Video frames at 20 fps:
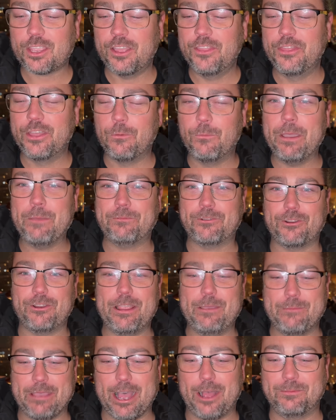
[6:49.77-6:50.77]
The whipped
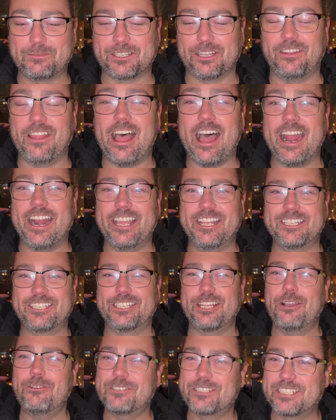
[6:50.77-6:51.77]
cream helps a lot. It's
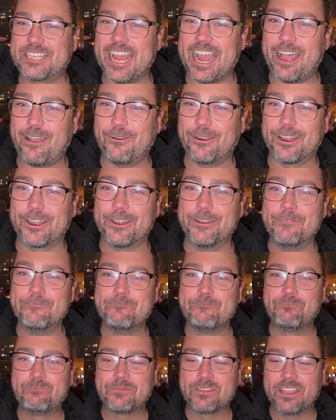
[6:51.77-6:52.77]
so sour.
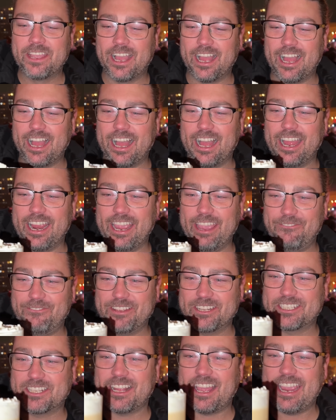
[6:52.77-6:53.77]
If
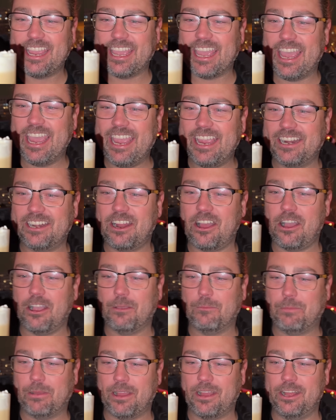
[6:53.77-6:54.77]
it's like eggnog
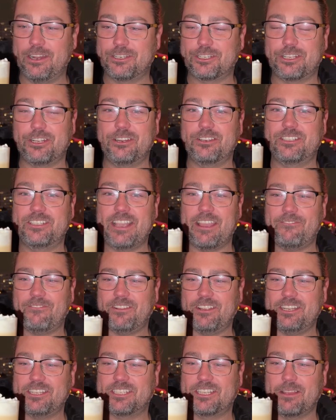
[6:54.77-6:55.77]
punch, there's
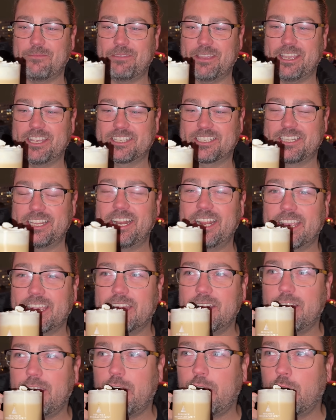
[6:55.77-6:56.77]
definitely something acidic
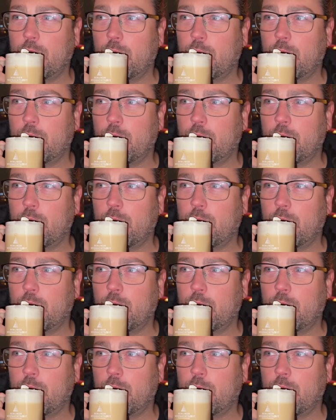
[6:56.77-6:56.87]
in there.